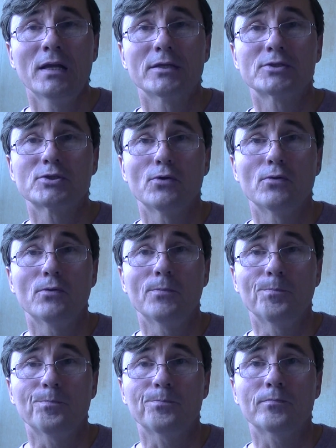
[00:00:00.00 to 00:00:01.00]
so
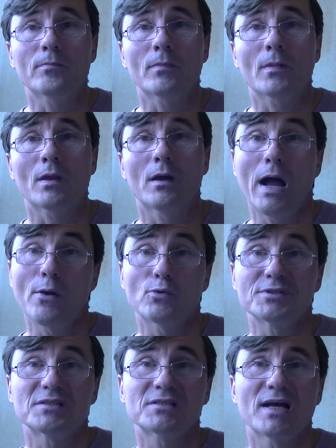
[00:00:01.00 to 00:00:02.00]
I
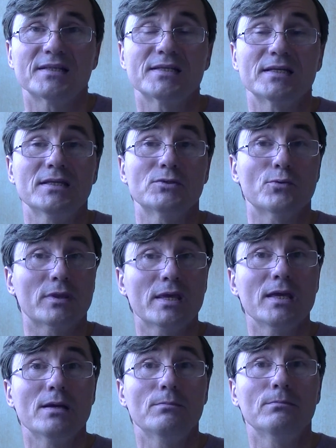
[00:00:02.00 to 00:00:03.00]
was discussing this with
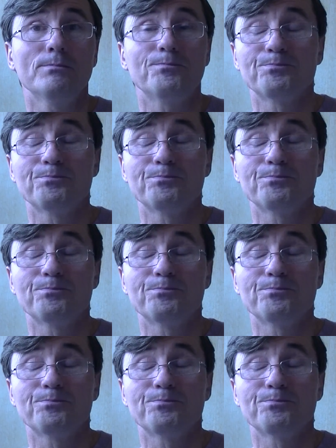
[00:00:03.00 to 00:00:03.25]
him.